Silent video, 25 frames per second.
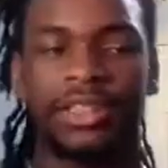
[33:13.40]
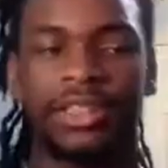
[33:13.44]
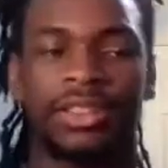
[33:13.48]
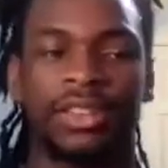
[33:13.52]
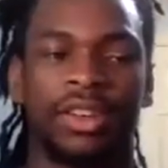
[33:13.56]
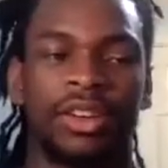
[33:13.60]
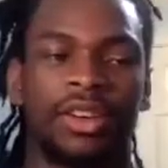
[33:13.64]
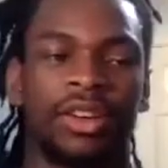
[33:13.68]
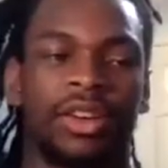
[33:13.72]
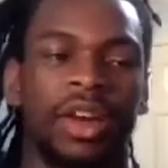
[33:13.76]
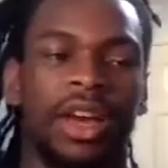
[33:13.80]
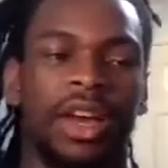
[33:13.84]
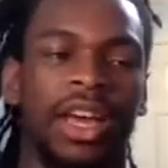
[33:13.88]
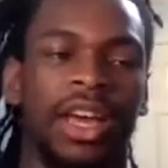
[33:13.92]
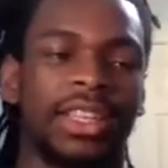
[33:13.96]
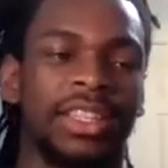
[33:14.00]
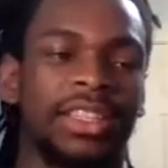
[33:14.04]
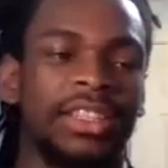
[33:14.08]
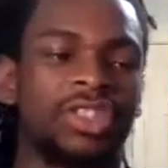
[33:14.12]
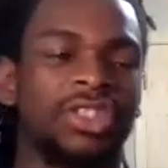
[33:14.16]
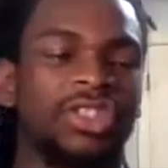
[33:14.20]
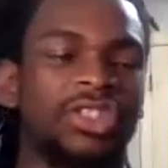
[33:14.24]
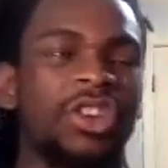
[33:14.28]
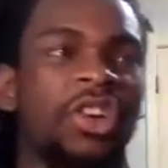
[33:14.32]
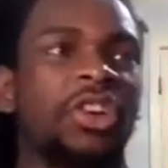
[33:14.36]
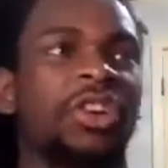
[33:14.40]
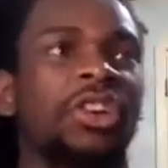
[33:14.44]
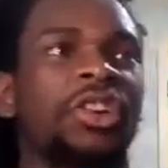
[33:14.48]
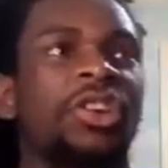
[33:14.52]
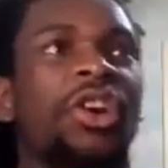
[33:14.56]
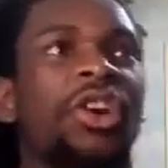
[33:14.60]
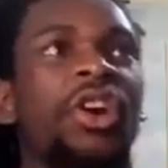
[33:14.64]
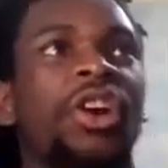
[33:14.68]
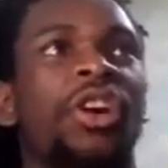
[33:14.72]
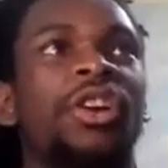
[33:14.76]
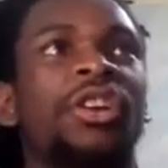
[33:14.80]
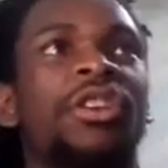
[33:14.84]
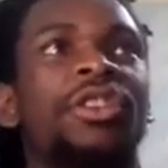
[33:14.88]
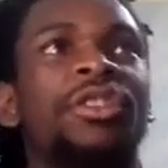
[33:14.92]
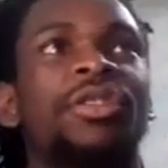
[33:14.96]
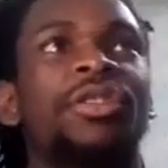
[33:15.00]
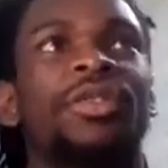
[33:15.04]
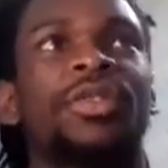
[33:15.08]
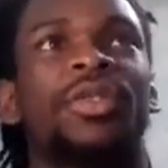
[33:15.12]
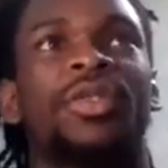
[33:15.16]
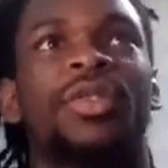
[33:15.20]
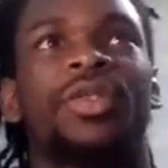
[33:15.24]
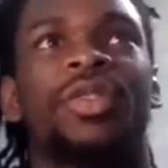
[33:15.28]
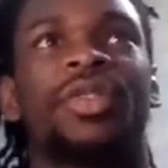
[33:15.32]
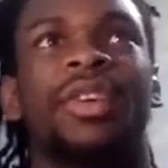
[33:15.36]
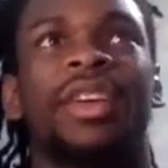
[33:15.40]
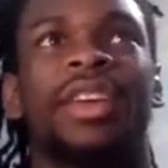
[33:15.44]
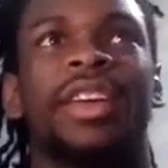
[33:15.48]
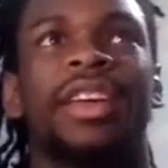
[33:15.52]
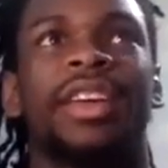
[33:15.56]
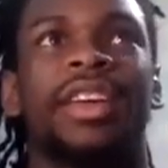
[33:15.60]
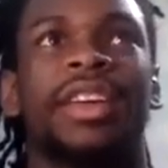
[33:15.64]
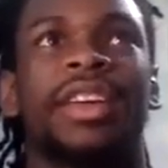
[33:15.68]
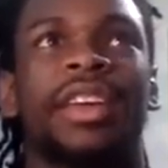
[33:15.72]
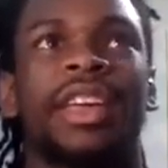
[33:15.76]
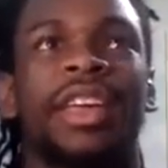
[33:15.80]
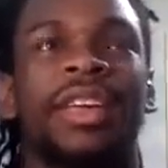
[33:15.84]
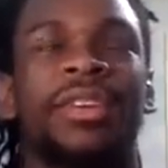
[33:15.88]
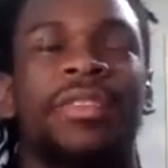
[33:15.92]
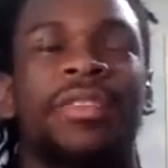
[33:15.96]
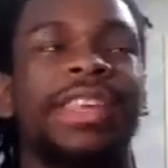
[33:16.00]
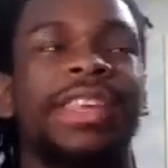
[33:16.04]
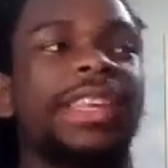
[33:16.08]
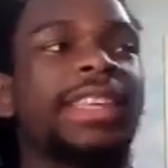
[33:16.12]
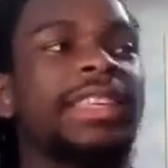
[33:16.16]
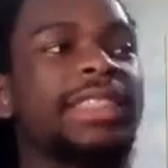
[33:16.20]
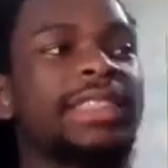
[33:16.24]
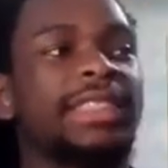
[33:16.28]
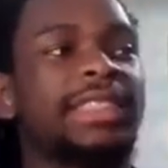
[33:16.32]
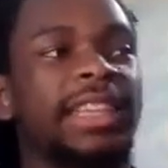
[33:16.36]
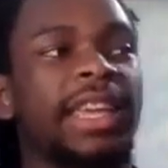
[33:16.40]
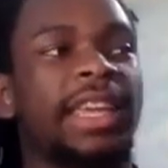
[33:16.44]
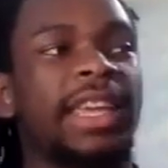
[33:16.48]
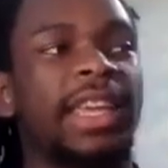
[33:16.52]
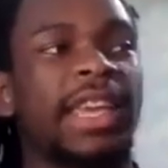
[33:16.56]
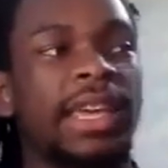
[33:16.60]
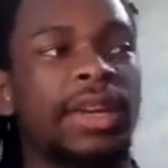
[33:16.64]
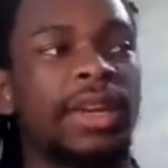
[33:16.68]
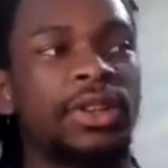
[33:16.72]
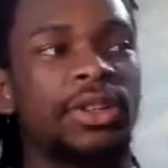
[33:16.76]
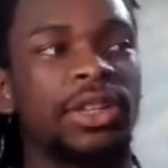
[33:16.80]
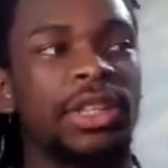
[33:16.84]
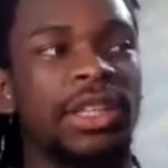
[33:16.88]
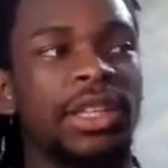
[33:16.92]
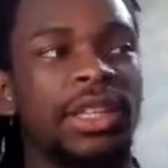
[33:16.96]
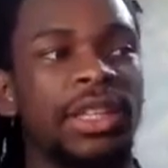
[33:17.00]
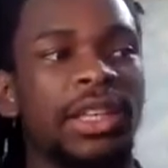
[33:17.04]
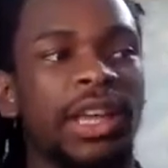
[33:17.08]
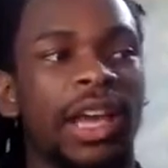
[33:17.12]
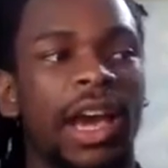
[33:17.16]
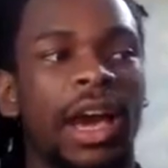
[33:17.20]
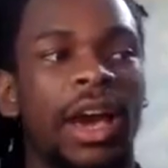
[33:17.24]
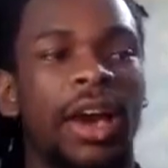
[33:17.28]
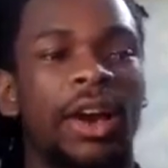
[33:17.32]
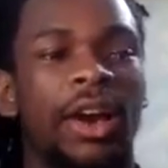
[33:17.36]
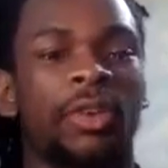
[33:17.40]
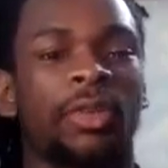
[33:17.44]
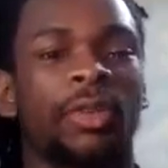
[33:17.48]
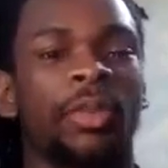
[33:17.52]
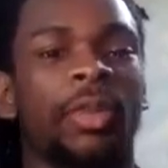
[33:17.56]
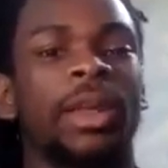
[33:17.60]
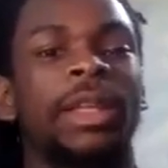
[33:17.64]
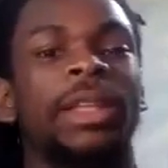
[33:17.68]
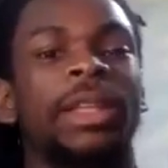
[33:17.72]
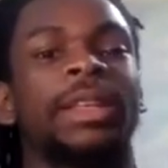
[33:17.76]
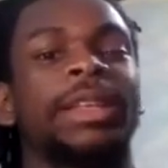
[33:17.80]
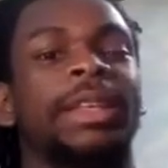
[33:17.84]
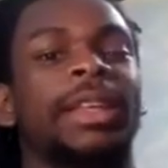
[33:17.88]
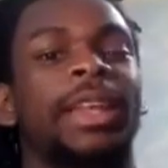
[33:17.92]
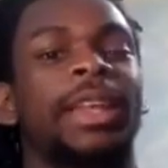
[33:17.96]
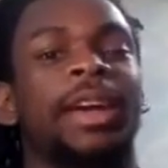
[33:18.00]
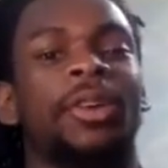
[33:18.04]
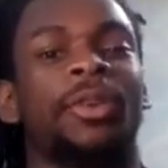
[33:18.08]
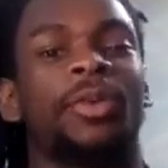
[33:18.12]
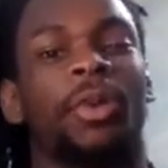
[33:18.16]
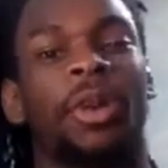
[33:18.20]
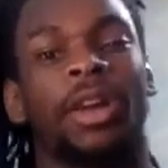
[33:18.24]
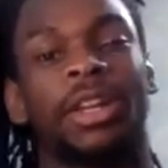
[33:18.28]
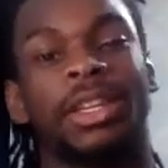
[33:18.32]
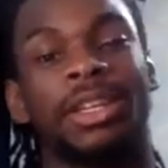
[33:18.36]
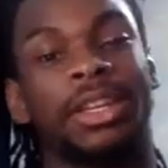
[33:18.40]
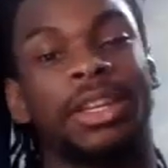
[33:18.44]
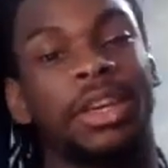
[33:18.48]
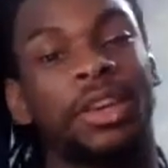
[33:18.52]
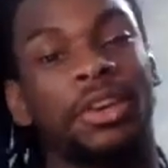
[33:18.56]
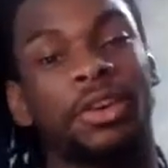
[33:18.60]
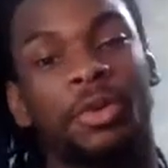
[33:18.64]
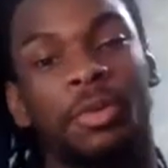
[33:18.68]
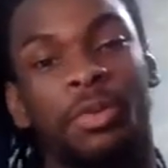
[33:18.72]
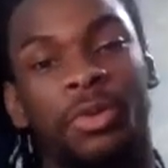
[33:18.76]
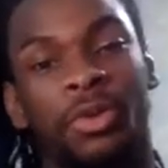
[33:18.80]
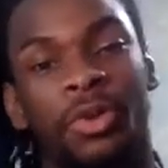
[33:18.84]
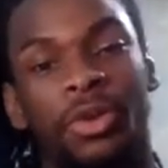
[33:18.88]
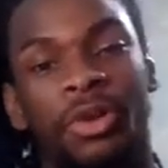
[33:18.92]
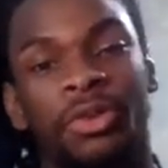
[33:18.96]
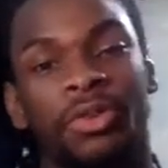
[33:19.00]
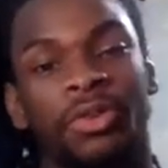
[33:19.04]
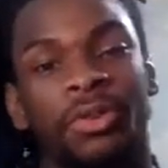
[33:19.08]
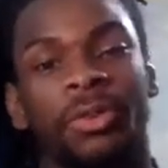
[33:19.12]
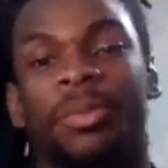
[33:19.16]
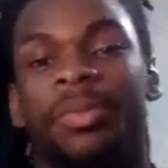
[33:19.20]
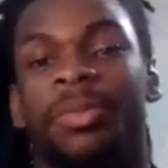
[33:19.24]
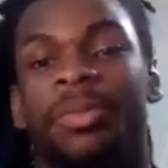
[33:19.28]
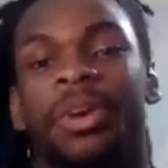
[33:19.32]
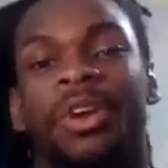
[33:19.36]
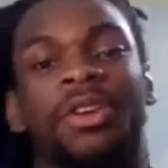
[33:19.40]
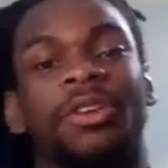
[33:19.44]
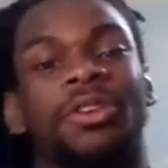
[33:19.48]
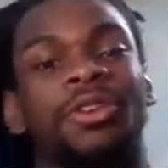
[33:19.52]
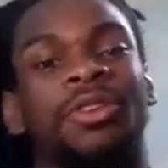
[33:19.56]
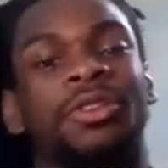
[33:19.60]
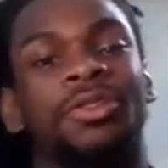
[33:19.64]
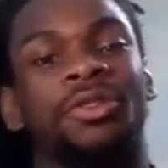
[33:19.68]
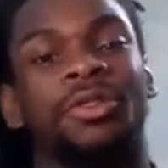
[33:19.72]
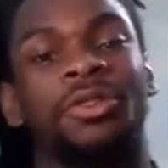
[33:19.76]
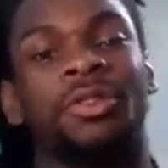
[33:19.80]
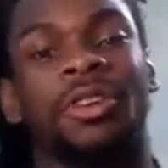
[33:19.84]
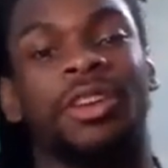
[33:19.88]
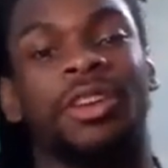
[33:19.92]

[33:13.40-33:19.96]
So starting off, if he can stay healthy, I really like Rondale Moore from Purdue.